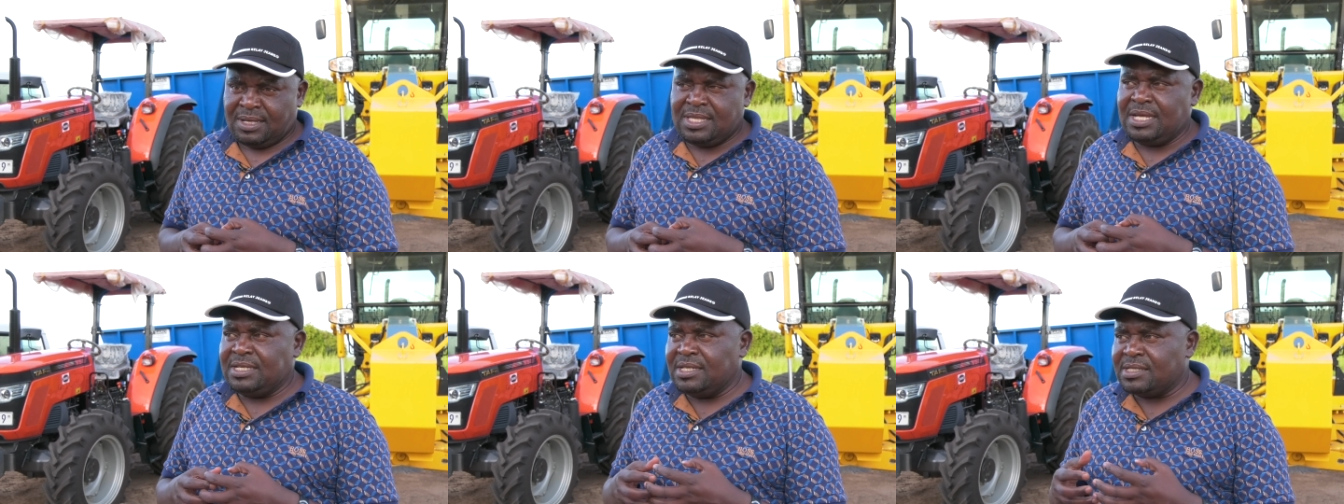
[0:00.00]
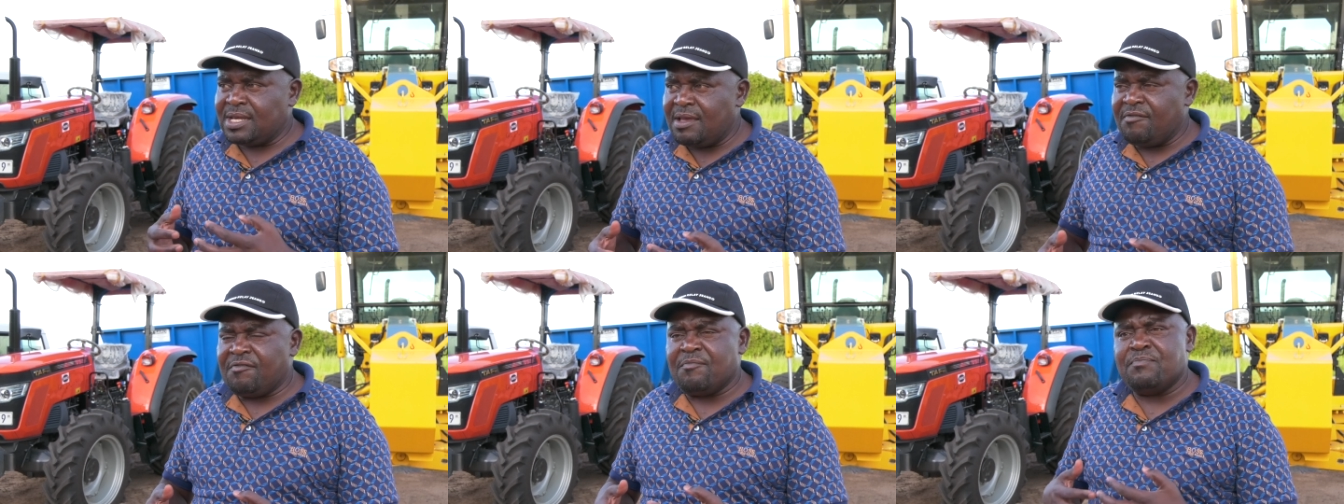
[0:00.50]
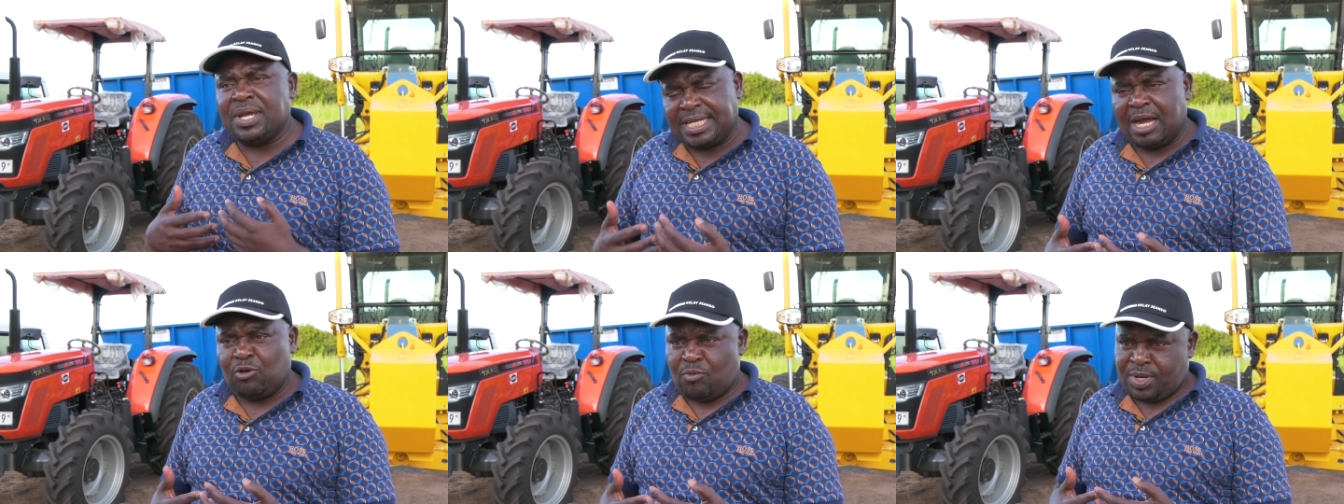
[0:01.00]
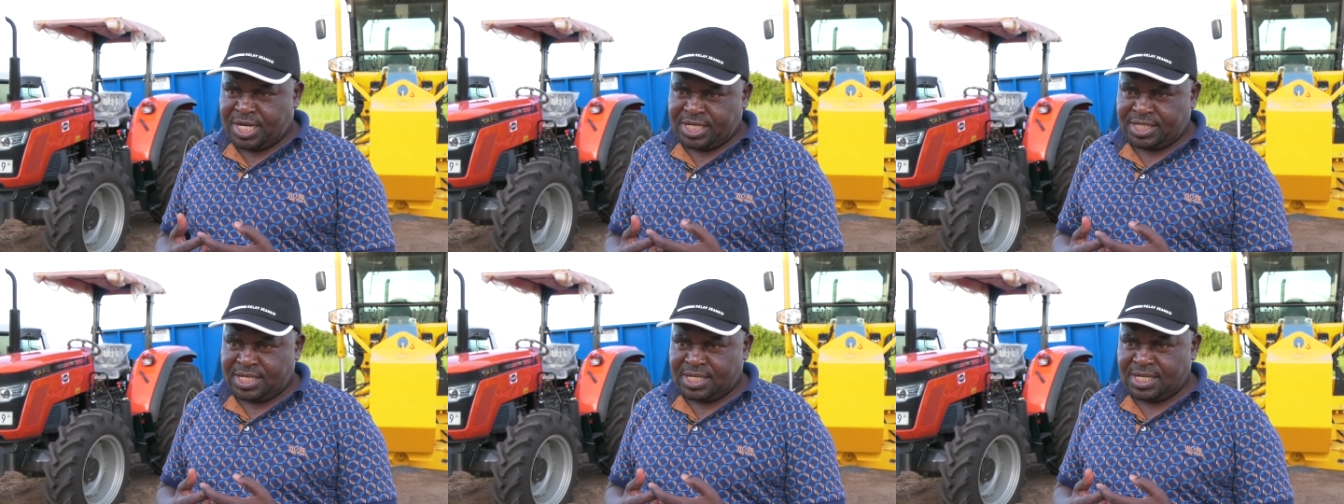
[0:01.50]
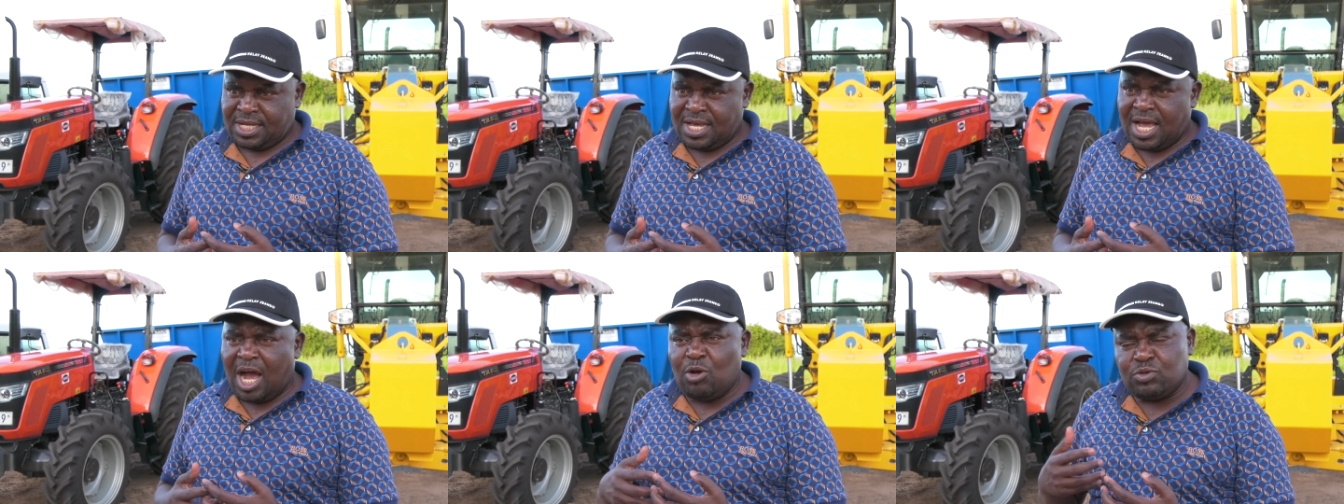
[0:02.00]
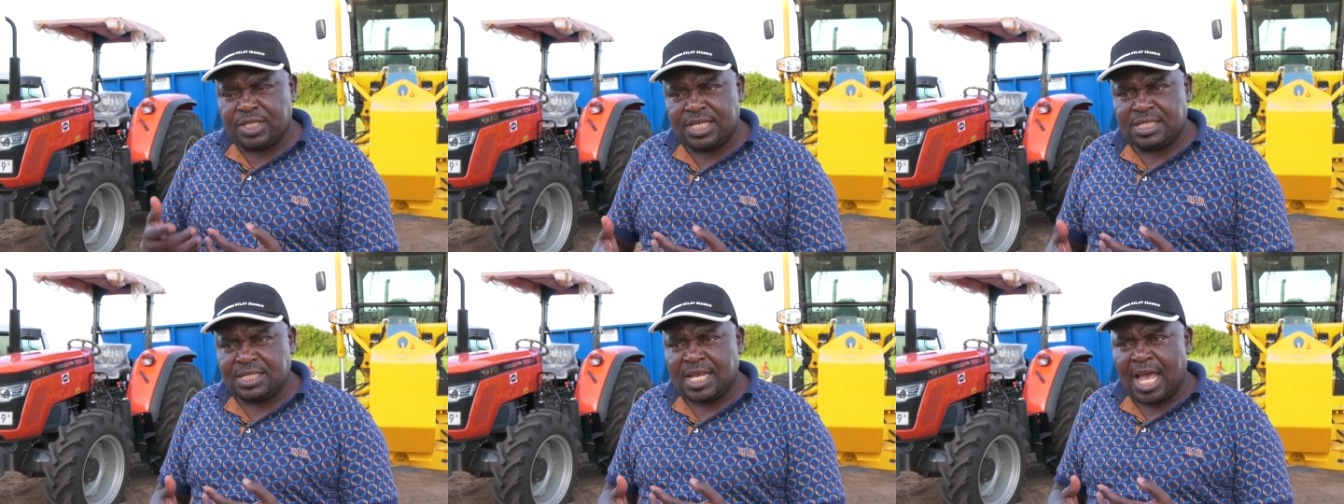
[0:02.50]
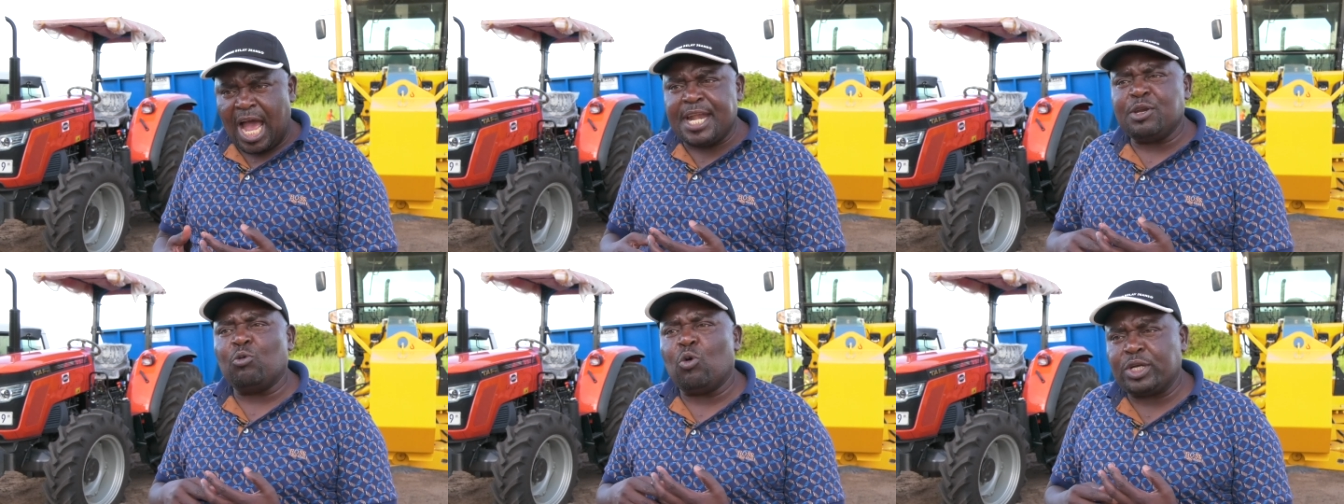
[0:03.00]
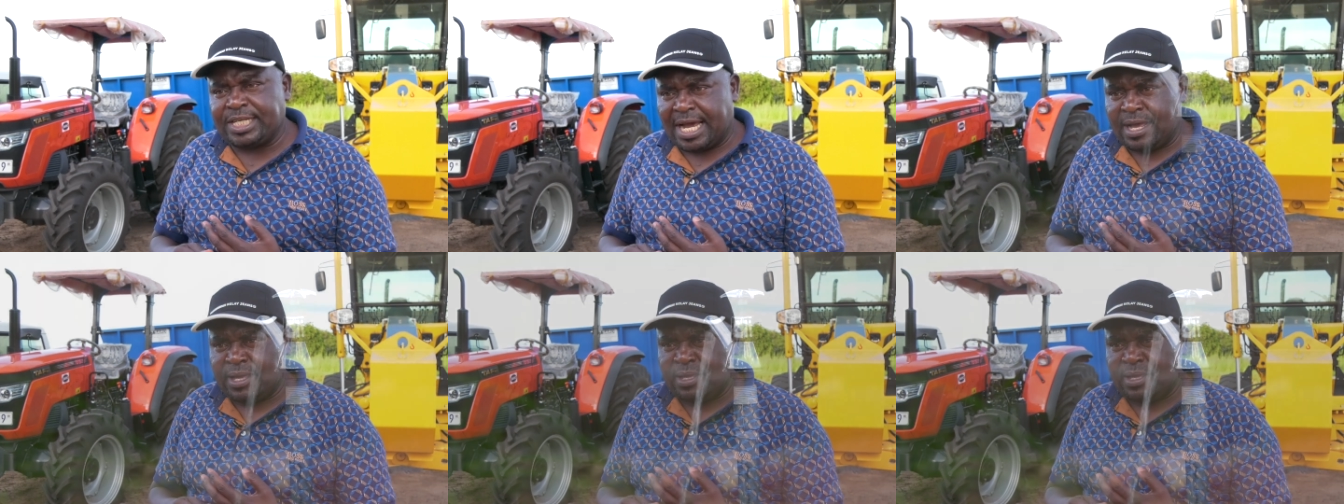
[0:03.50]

They deserve better accommodation, houses and water.